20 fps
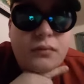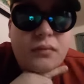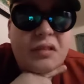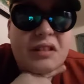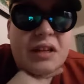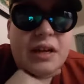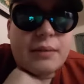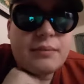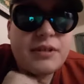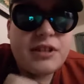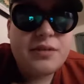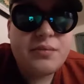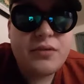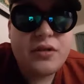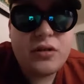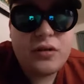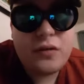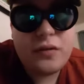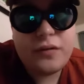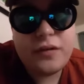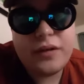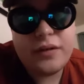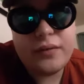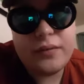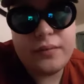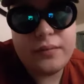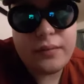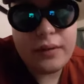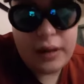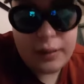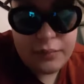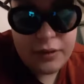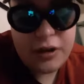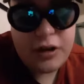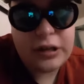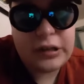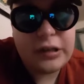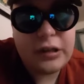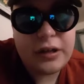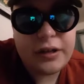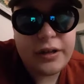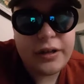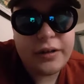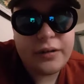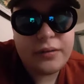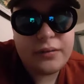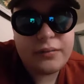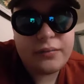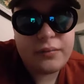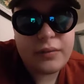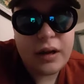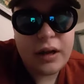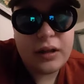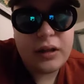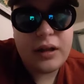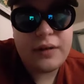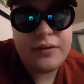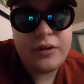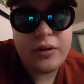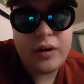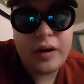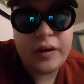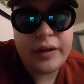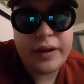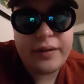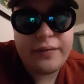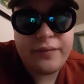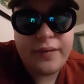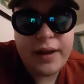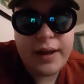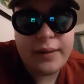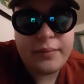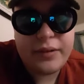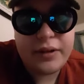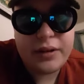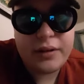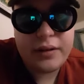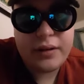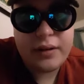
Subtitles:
I'm smooth. I'm good looking. I love you all like family